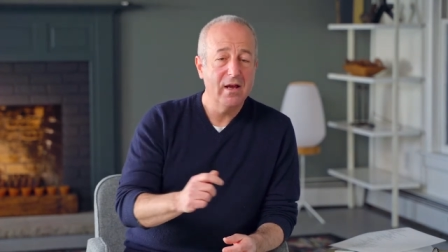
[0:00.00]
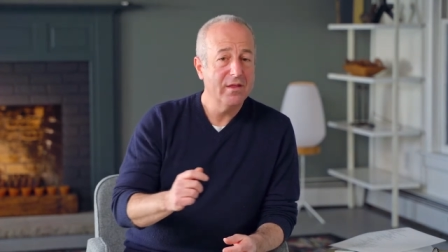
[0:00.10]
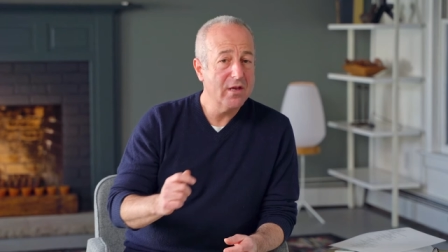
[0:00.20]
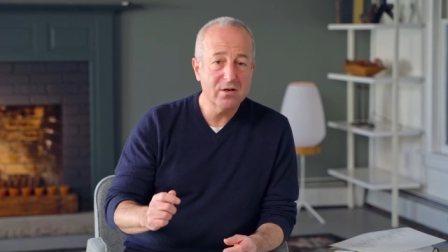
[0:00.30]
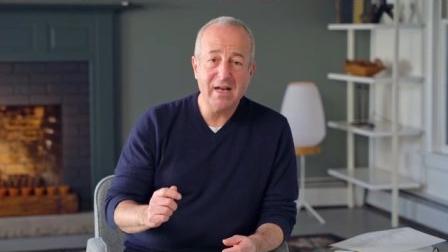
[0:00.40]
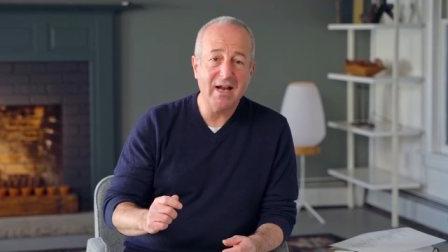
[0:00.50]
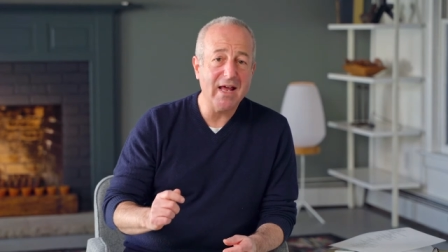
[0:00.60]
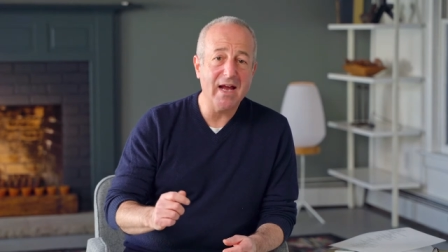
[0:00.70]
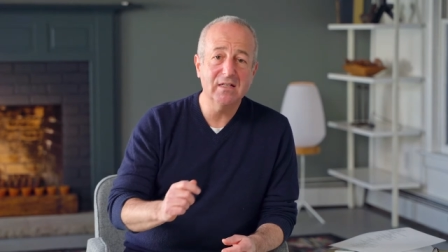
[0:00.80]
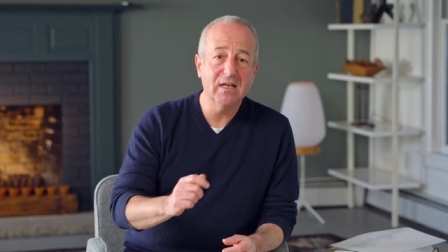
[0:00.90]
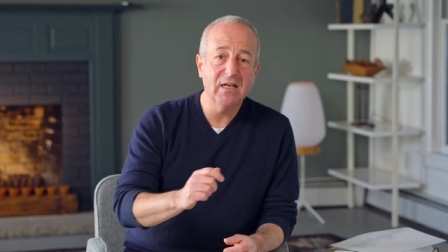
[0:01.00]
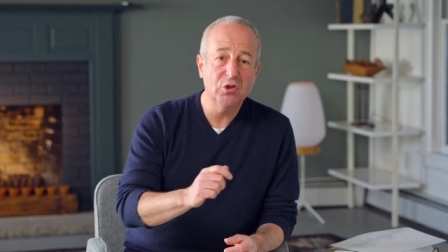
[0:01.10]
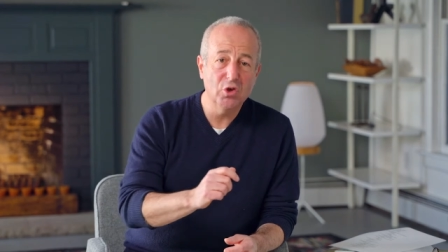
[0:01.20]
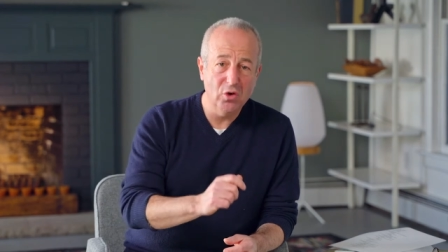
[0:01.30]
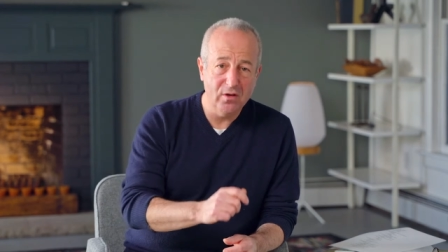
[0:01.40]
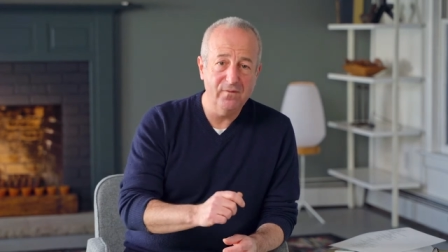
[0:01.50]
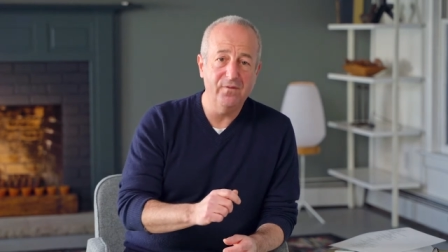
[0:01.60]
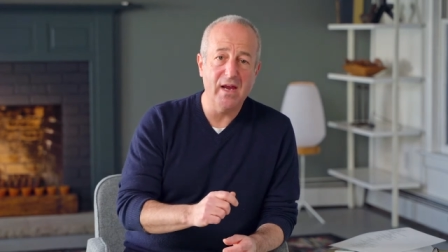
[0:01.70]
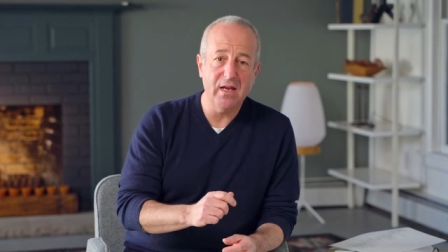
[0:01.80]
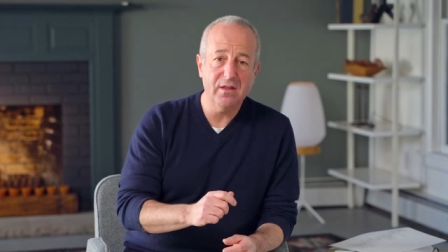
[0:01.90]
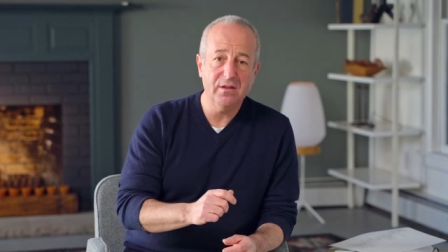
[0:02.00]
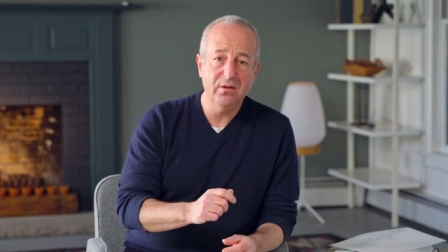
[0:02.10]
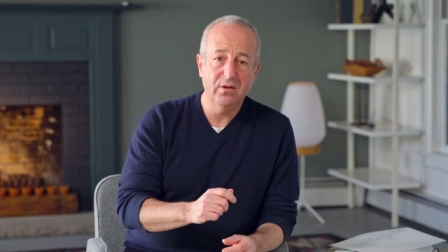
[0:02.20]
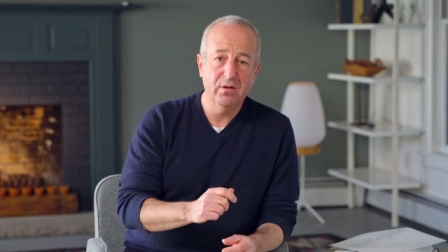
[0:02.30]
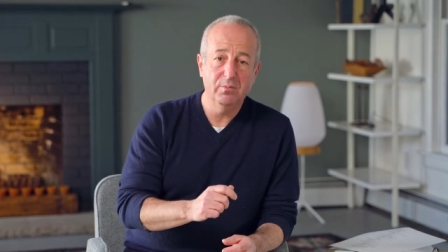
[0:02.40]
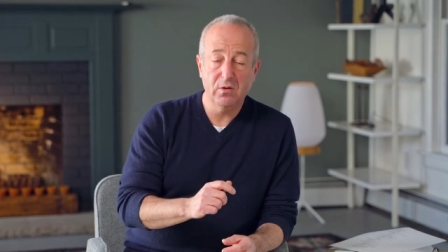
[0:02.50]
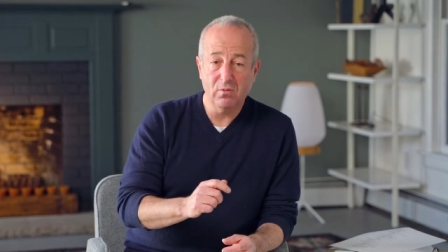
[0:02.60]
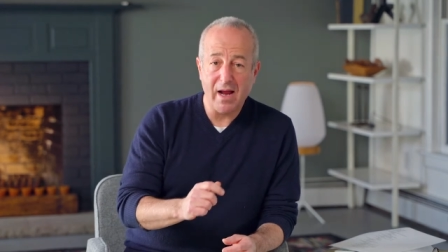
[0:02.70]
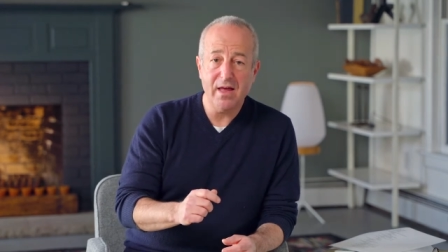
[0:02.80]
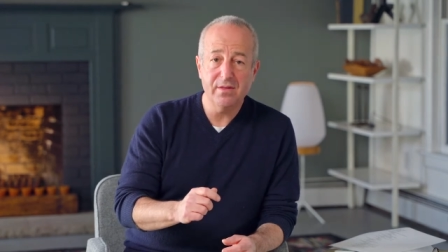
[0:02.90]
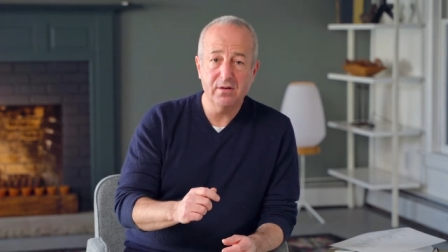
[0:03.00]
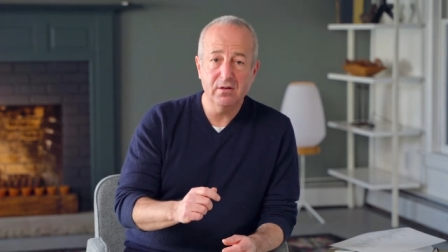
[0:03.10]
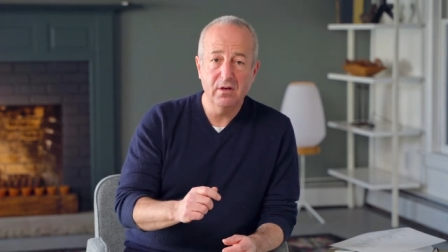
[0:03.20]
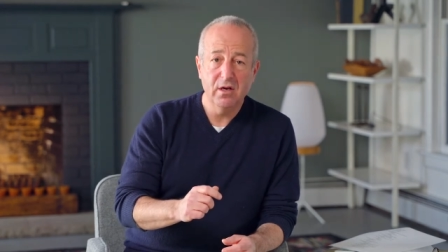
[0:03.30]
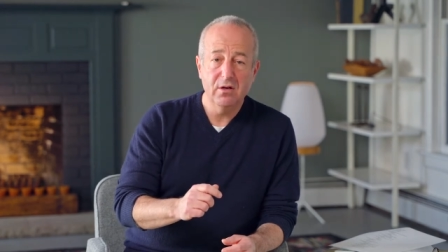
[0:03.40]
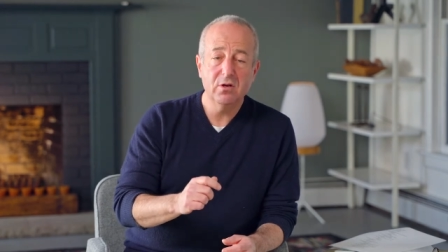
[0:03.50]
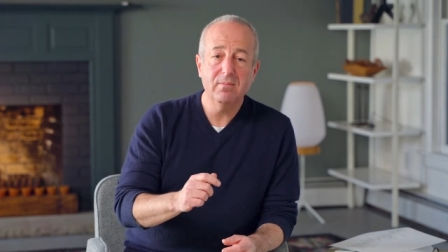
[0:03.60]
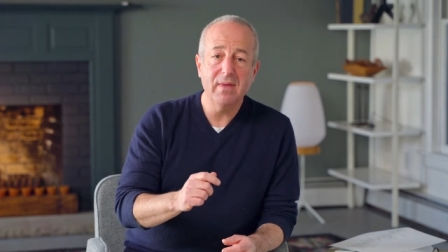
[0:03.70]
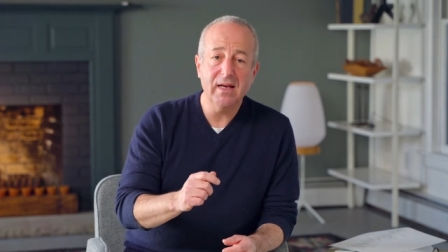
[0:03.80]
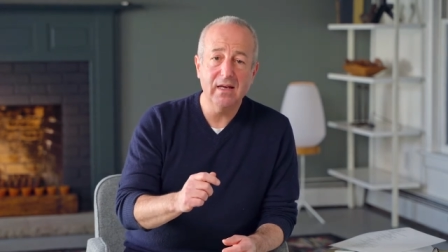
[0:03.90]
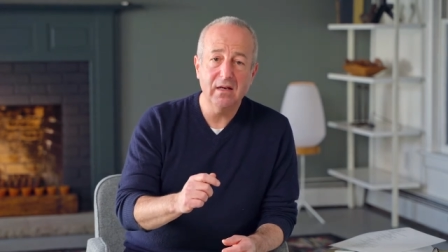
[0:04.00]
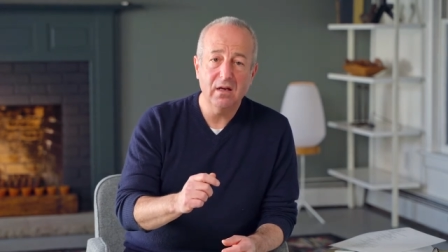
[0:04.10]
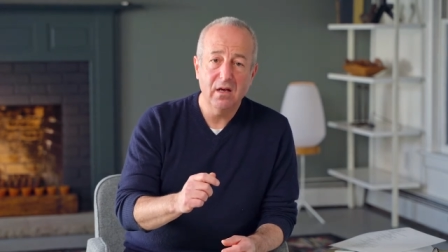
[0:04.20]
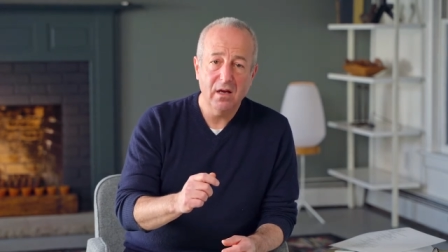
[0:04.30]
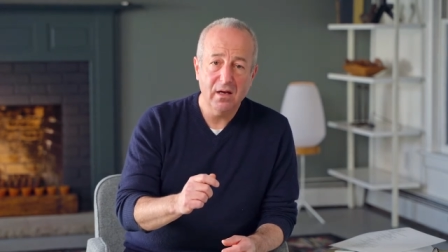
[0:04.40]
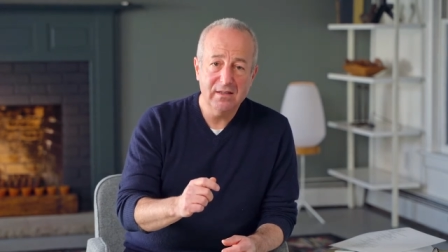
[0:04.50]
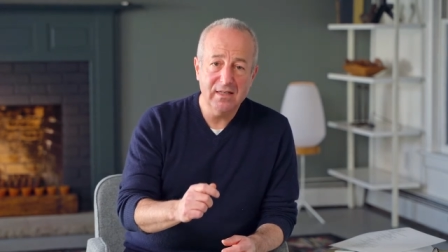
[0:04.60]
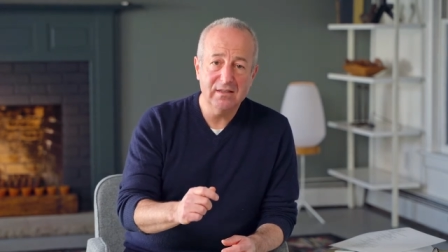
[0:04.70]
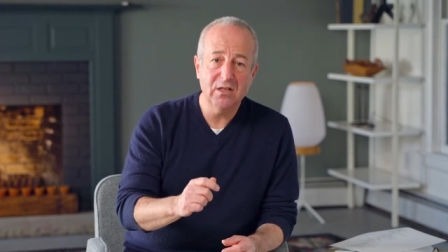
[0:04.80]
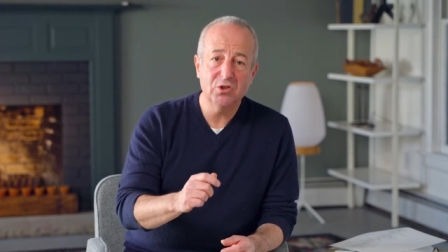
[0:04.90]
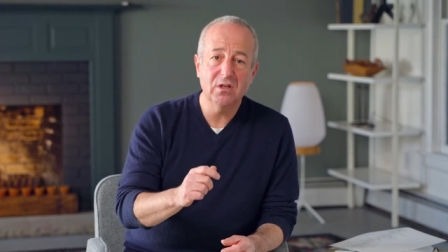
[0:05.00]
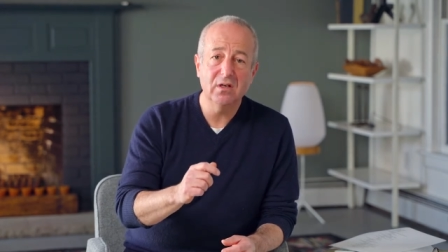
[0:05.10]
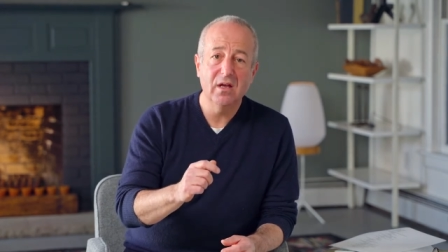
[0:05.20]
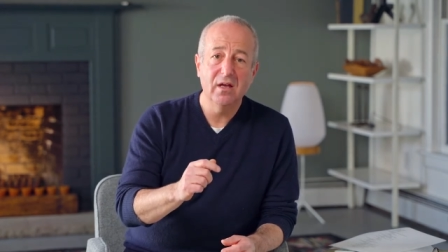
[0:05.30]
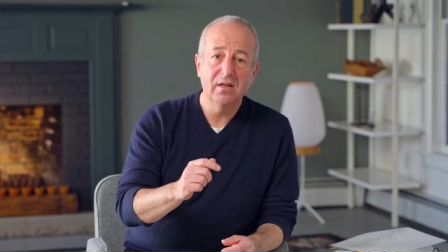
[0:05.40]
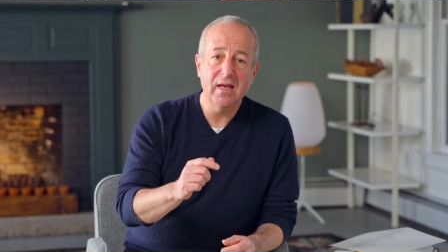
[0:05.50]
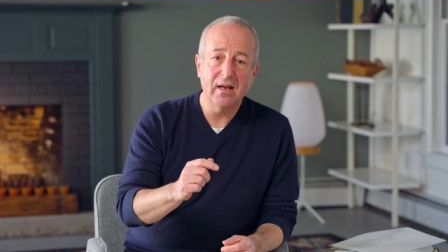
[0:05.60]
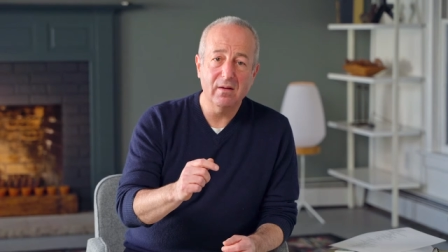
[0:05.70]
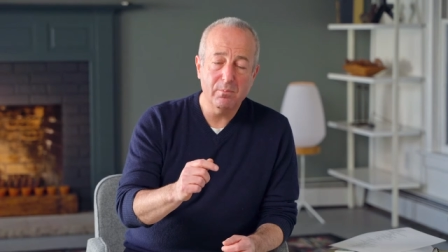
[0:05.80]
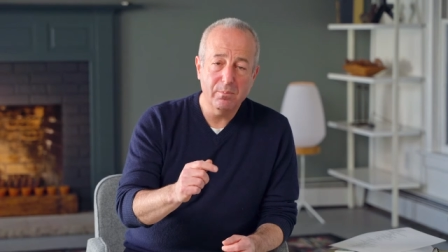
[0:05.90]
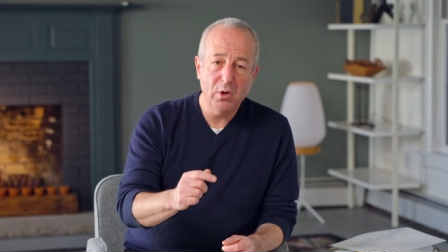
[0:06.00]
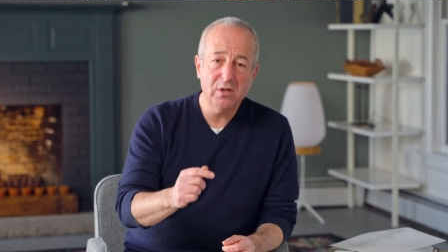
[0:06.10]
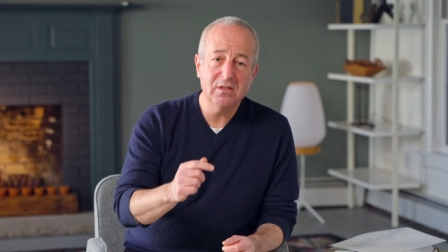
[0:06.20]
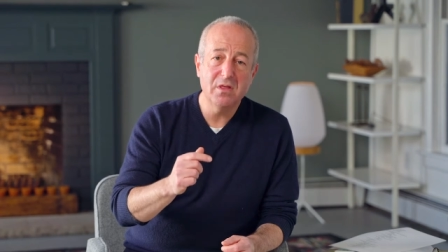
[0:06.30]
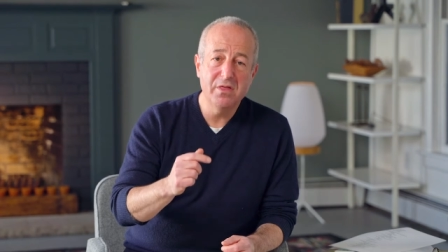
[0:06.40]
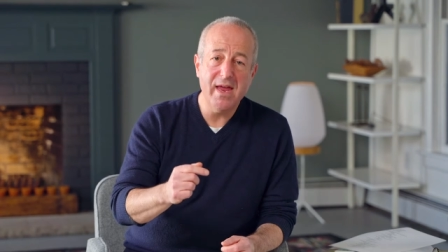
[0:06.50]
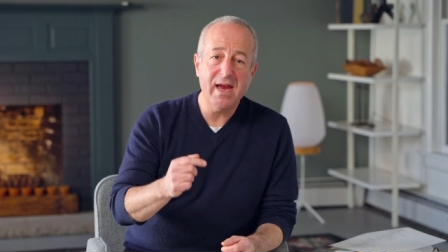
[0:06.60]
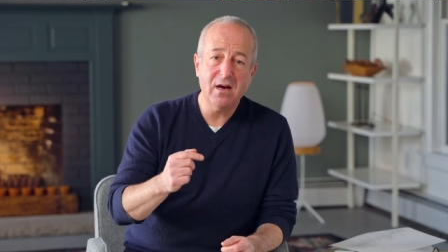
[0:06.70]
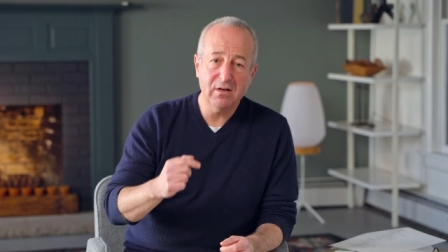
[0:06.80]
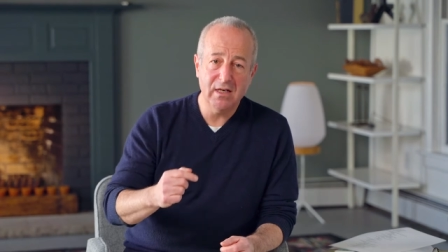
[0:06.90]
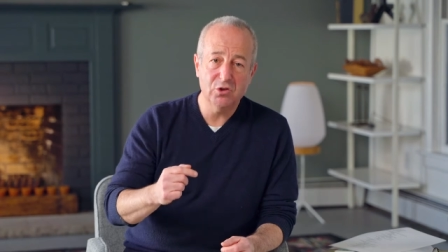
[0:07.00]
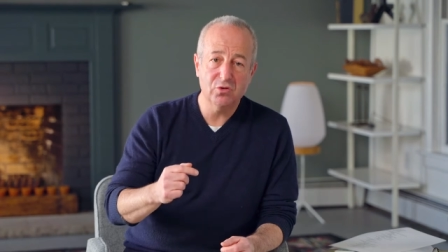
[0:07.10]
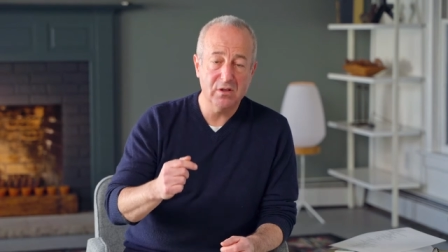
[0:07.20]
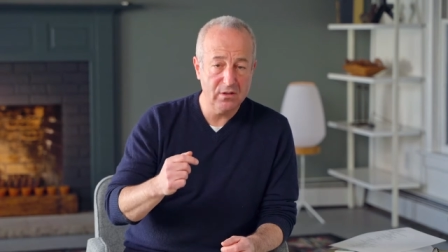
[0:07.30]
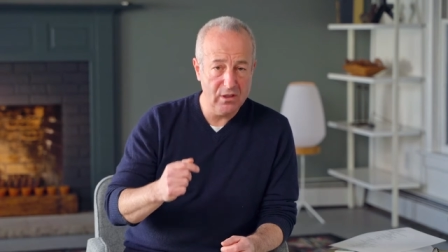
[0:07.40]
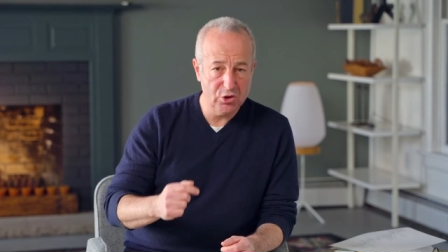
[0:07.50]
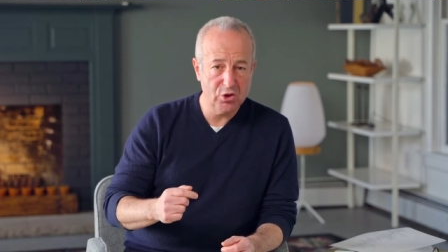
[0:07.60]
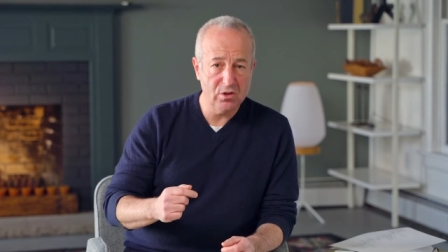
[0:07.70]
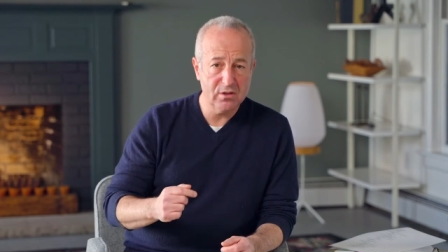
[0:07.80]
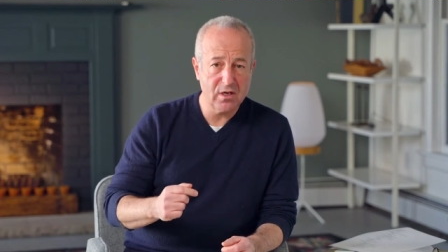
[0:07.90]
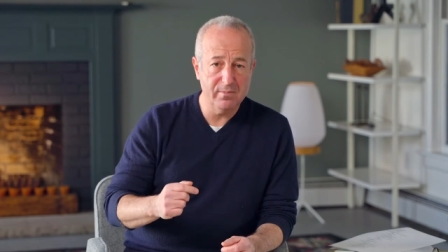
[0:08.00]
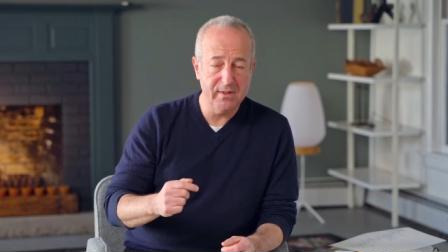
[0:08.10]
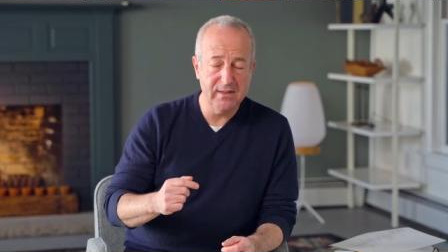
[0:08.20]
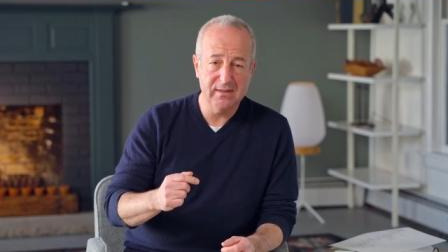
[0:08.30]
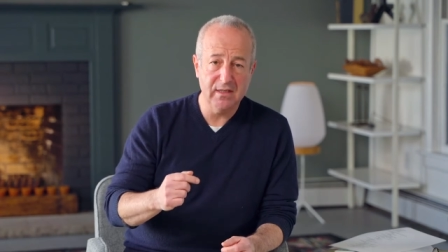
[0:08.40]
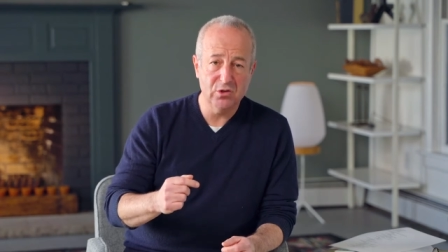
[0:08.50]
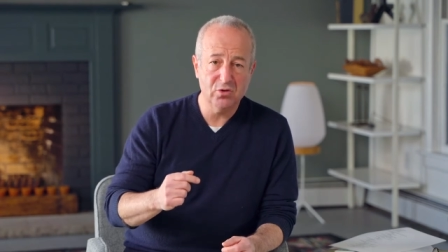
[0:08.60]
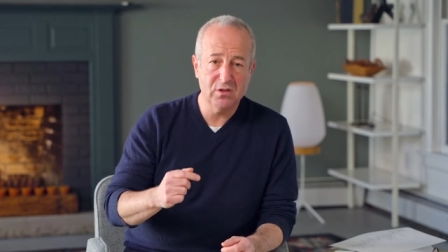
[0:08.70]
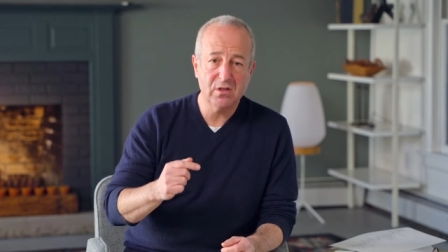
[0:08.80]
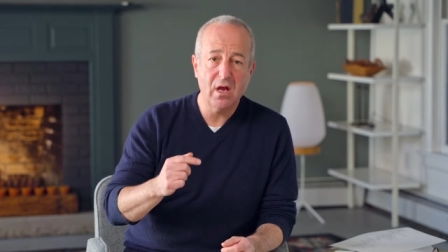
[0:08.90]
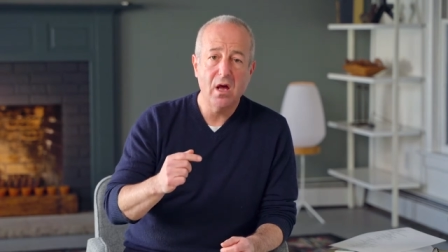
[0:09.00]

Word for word: They are not acting in good faith, but rather they're making a decision that puts their interest, the insurance company's interest,